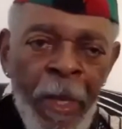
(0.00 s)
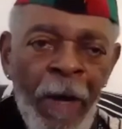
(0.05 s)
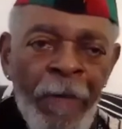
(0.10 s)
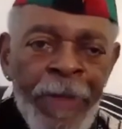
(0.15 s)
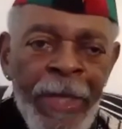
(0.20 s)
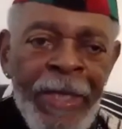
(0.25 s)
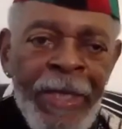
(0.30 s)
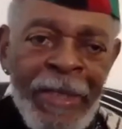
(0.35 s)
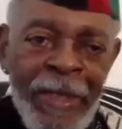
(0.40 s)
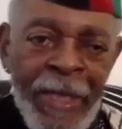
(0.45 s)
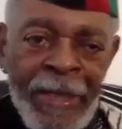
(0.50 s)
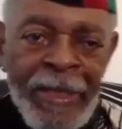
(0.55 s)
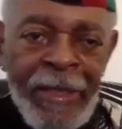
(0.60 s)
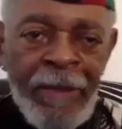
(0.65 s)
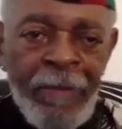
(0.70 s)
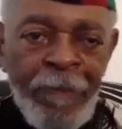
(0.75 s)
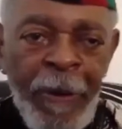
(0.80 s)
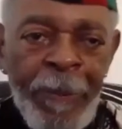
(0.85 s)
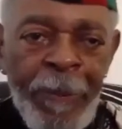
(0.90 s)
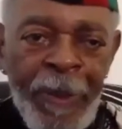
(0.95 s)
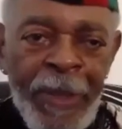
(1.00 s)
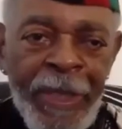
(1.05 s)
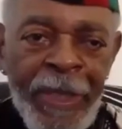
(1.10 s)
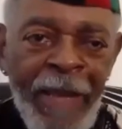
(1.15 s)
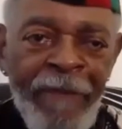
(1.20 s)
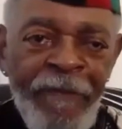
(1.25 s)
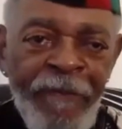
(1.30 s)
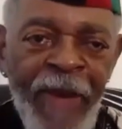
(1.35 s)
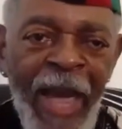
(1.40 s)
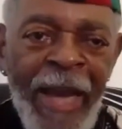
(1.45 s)
of indigenous people in
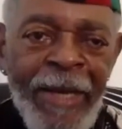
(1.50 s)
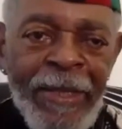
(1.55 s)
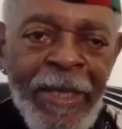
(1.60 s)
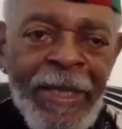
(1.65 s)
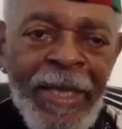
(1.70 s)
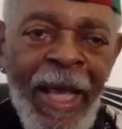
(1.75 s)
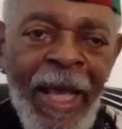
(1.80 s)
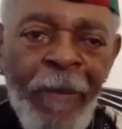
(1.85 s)
that fashion,